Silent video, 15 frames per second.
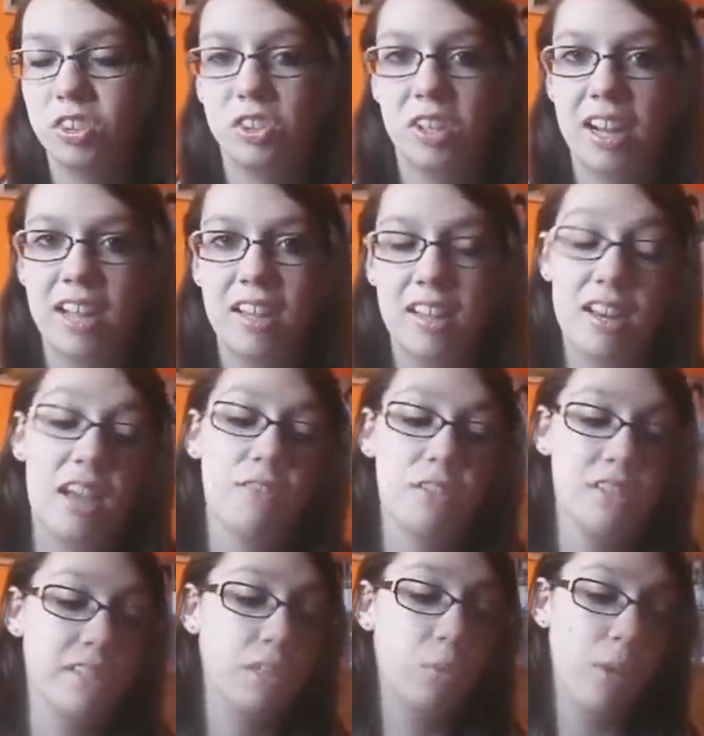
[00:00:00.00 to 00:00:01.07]
great in
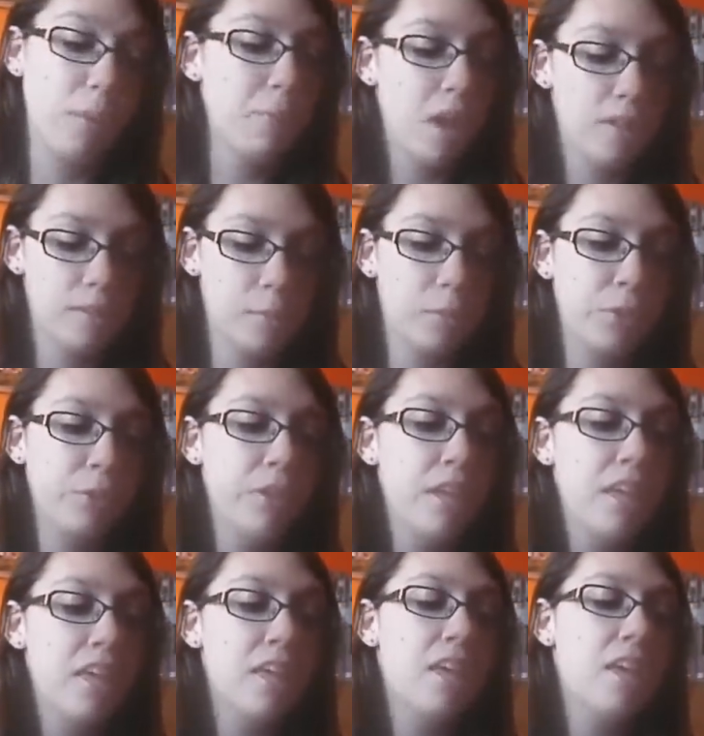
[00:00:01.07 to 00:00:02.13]
every single way possible.
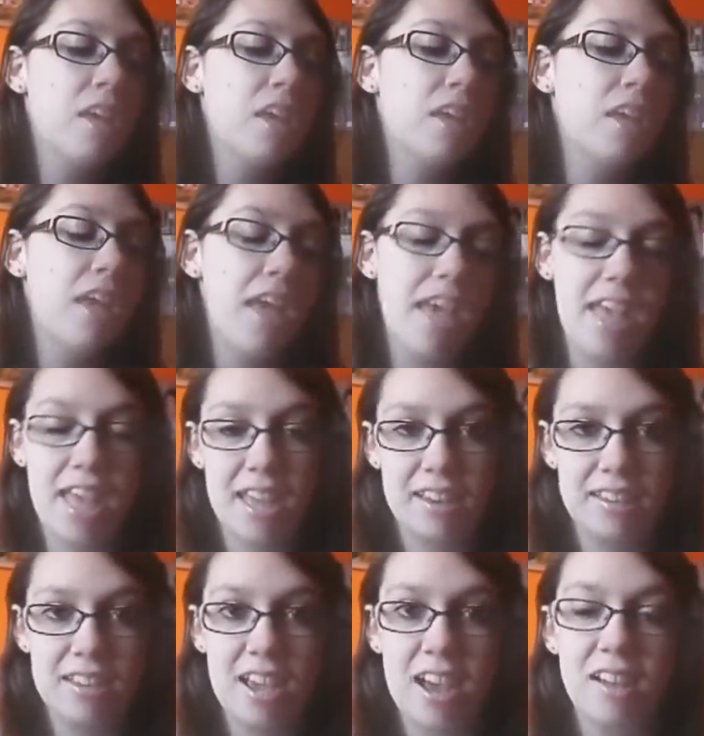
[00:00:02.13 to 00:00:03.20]

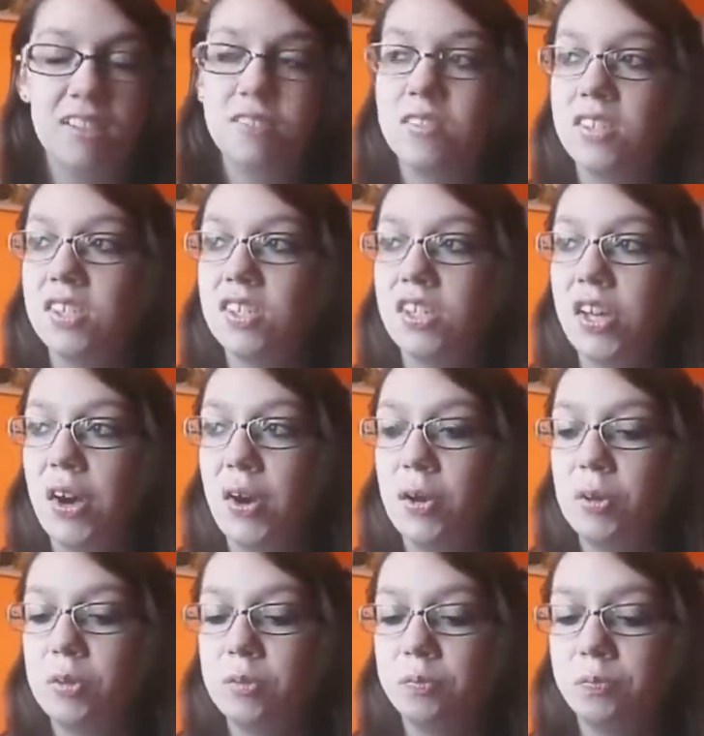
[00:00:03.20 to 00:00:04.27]
And yeah,
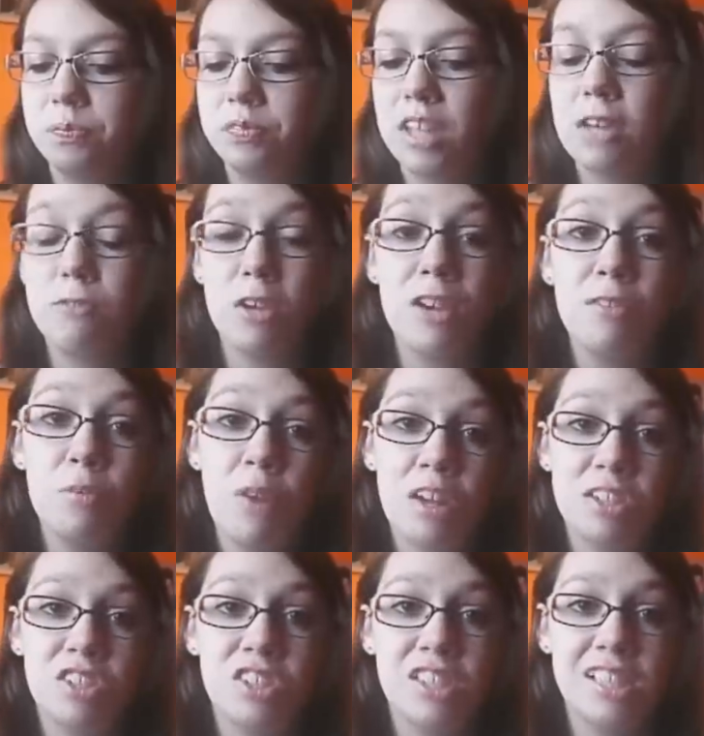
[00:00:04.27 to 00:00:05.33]
so if you haven't
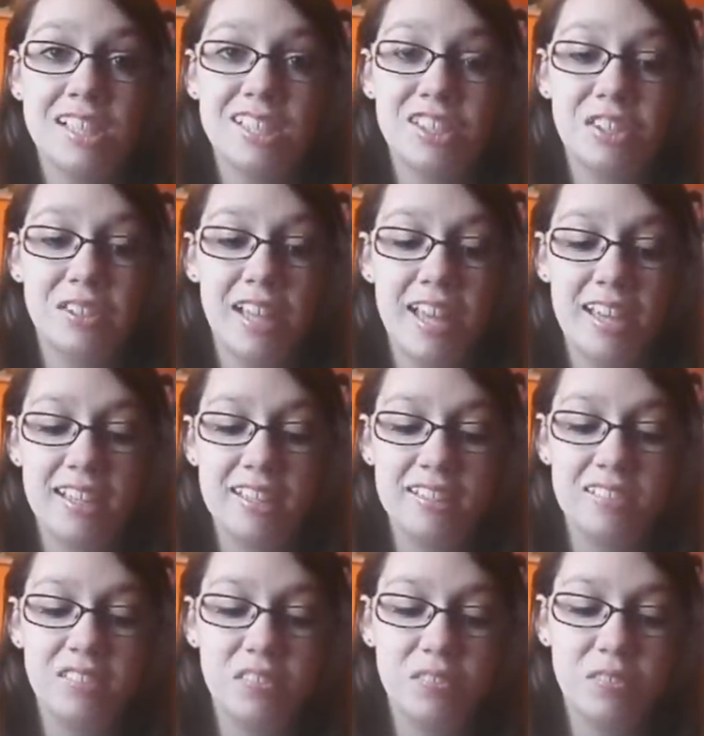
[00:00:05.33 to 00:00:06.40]
watched it, you're like,
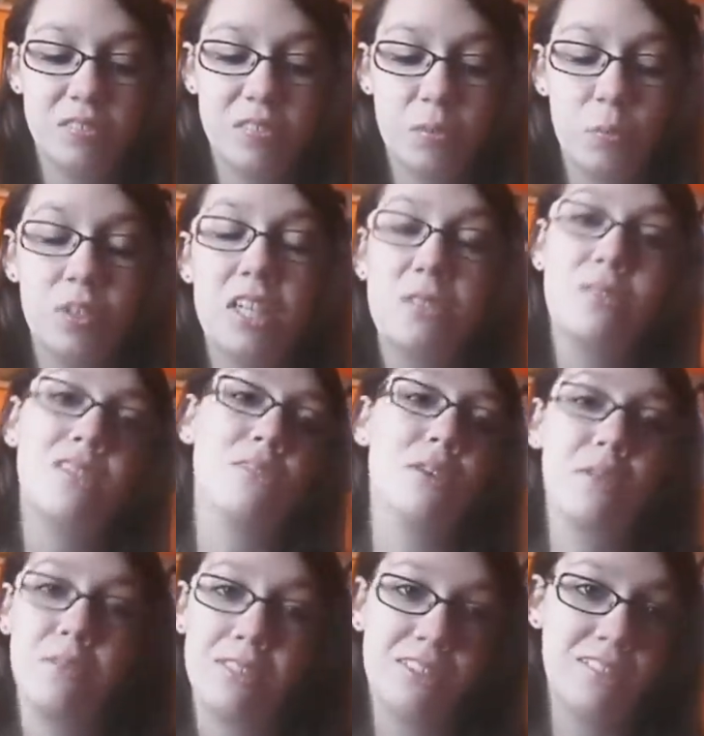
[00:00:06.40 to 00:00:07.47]
what are you
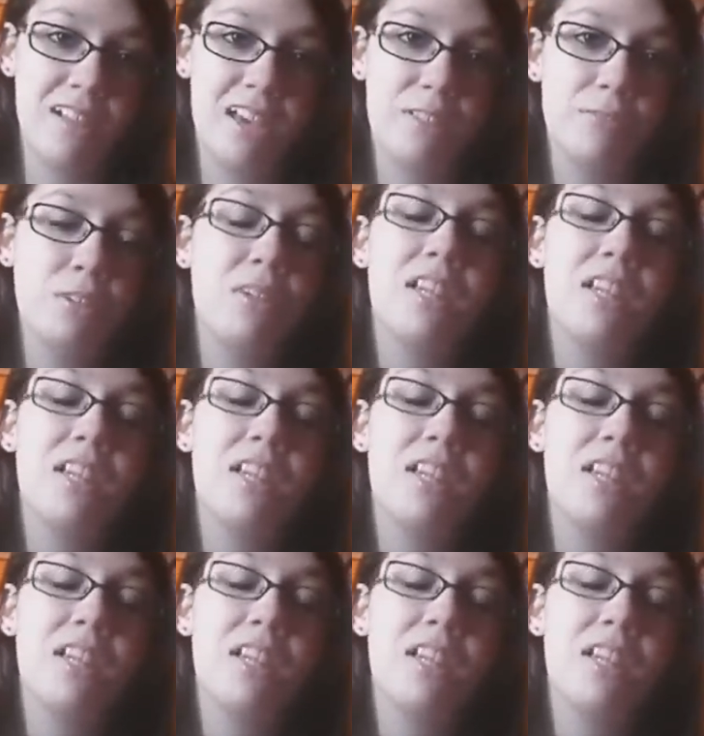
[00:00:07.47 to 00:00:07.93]
doing with your life? You